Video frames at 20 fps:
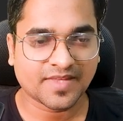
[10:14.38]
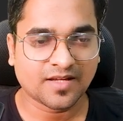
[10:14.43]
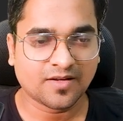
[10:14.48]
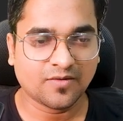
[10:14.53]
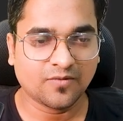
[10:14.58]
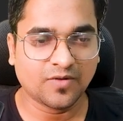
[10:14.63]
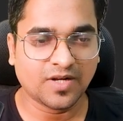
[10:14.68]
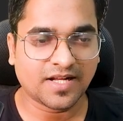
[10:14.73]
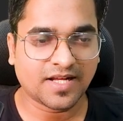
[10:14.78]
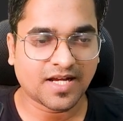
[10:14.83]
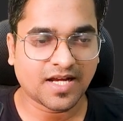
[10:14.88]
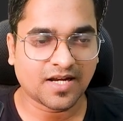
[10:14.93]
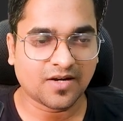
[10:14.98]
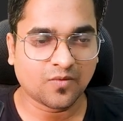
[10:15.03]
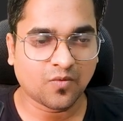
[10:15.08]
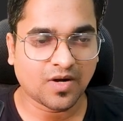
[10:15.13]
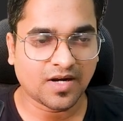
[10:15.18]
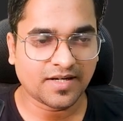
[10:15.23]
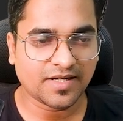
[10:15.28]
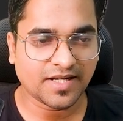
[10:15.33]
will
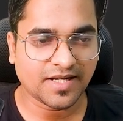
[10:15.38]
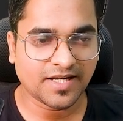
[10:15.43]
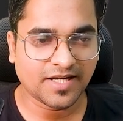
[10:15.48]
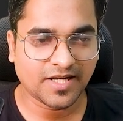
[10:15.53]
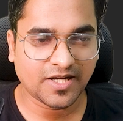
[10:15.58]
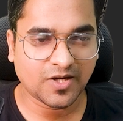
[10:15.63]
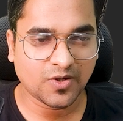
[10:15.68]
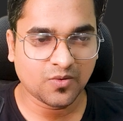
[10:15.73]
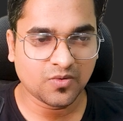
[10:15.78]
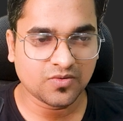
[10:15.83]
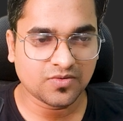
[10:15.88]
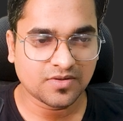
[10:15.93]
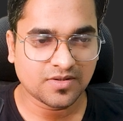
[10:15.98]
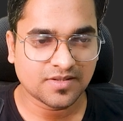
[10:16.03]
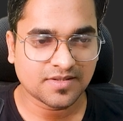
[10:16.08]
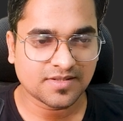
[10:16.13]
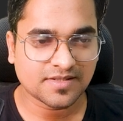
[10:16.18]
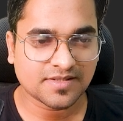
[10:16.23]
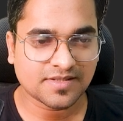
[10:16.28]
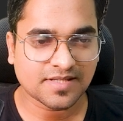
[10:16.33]
convert
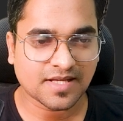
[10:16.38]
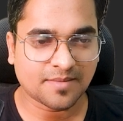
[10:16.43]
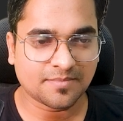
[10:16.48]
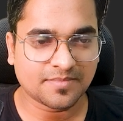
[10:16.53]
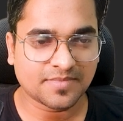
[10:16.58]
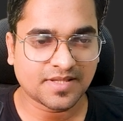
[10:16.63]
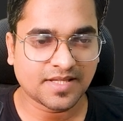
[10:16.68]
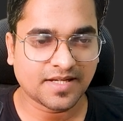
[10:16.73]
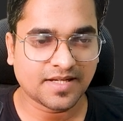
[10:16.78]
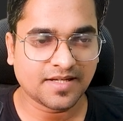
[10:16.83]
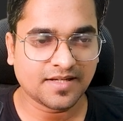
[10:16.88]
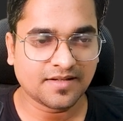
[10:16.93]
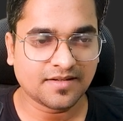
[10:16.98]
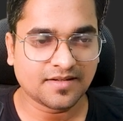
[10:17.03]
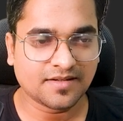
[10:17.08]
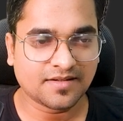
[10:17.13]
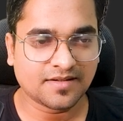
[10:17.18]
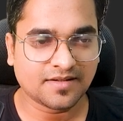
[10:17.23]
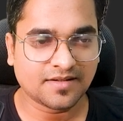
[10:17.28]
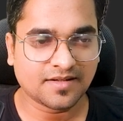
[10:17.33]
into something.
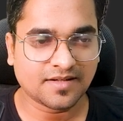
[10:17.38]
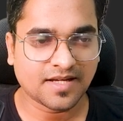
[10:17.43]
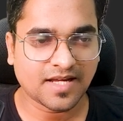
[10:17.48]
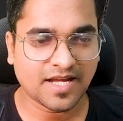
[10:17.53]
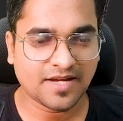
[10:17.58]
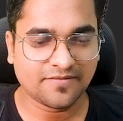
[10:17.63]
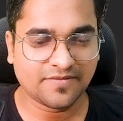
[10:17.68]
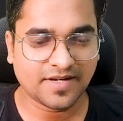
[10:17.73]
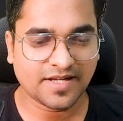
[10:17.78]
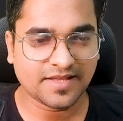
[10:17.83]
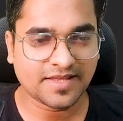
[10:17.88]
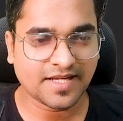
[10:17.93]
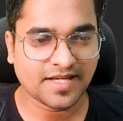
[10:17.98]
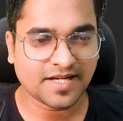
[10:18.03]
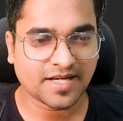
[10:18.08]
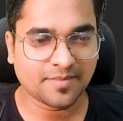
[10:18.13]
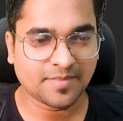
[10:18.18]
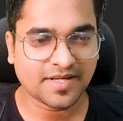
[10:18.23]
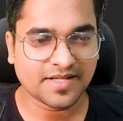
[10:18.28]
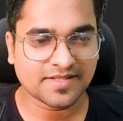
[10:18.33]
Everything
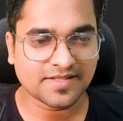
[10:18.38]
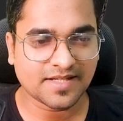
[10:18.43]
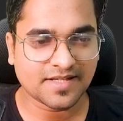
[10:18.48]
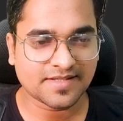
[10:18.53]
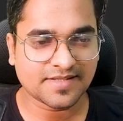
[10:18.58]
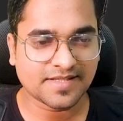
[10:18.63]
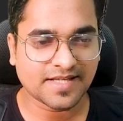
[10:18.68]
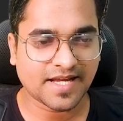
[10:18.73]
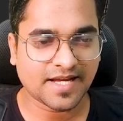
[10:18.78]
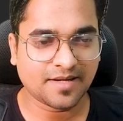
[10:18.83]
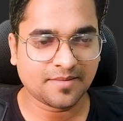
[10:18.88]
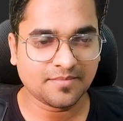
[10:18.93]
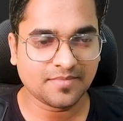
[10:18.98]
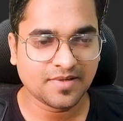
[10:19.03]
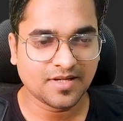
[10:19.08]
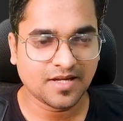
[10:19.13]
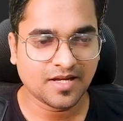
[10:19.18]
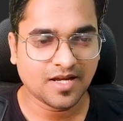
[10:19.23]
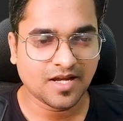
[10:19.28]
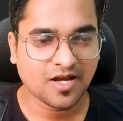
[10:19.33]
remains the
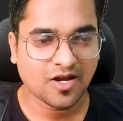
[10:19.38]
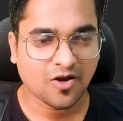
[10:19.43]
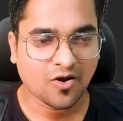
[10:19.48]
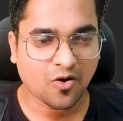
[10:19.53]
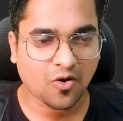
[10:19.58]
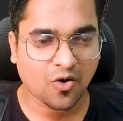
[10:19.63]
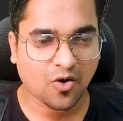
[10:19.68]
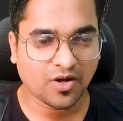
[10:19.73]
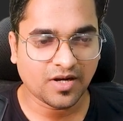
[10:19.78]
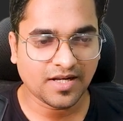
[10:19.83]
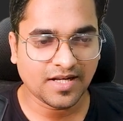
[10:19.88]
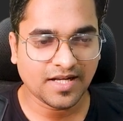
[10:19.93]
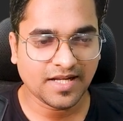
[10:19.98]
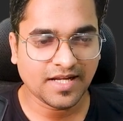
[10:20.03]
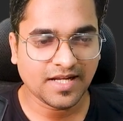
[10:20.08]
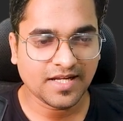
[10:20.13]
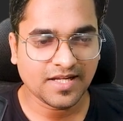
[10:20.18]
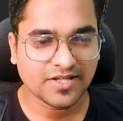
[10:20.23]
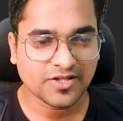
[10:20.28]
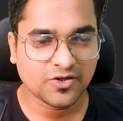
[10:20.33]
same.
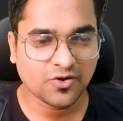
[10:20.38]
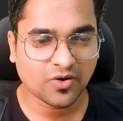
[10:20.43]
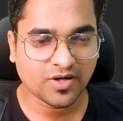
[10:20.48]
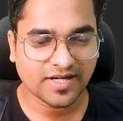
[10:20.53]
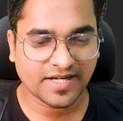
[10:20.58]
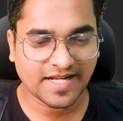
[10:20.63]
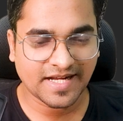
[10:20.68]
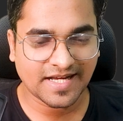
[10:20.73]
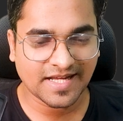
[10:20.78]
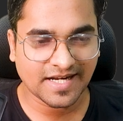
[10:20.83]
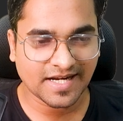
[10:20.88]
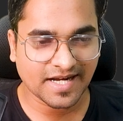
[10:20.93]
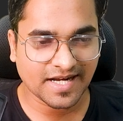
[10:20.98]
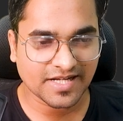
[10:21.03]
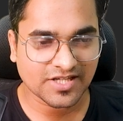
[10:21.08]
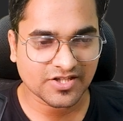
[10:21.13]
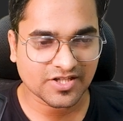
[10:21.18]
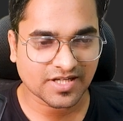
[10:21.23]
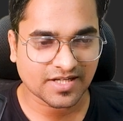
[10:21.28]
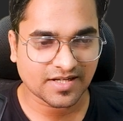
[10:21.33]
Only your
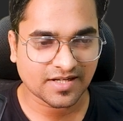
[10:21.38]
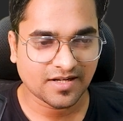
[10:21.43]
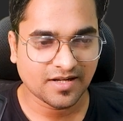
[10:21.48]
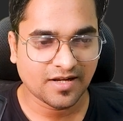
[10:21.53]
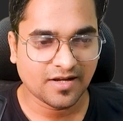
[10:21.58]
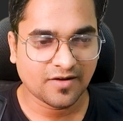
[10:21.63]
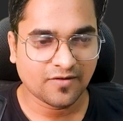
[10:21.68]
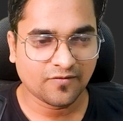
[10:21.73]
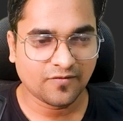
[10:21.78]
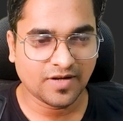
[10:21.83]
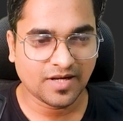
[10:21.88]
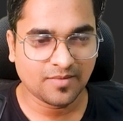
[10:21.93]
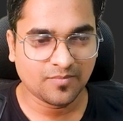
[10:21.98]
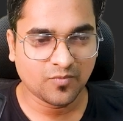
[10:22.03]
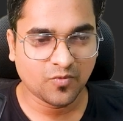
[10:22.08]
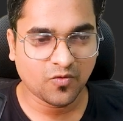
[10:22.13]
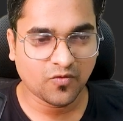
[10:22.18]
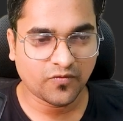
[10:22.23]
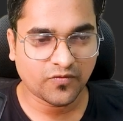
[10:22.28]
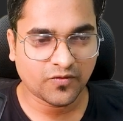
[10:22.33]
declaration will
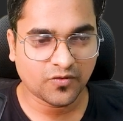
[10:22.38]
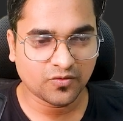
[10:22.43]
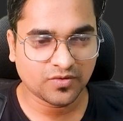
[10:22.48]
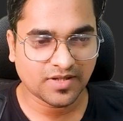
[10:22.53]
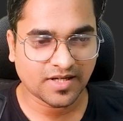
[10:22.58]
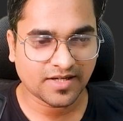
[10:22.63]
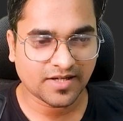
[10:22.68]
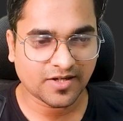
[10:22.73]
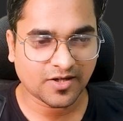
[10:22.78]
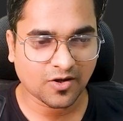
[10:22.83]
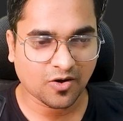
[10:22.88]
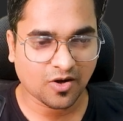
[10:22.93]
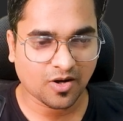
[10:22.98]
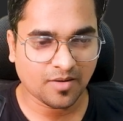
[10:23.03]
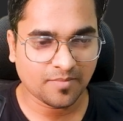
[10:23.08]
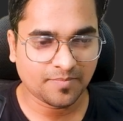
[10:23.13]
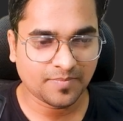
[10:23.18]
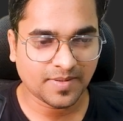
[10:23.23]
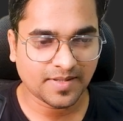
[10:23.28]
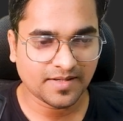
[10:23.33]
move to the
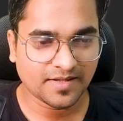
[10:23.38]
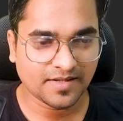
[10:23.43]
top